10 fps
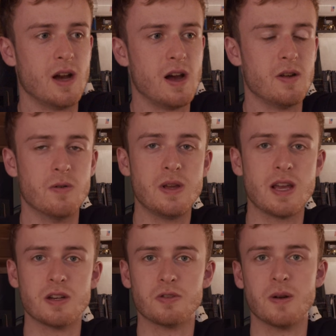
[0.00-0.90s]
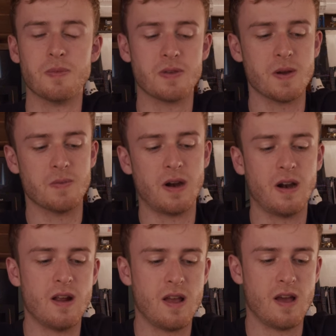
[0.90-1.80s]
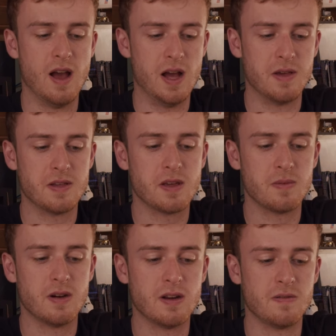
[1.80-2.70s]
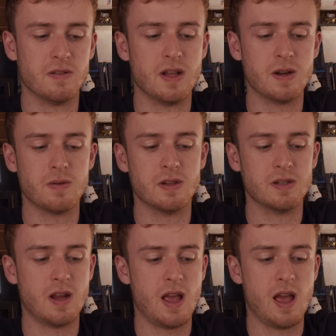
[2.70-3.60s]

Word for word: on a weekend trip to somewhere, uh, somewhere in a different language,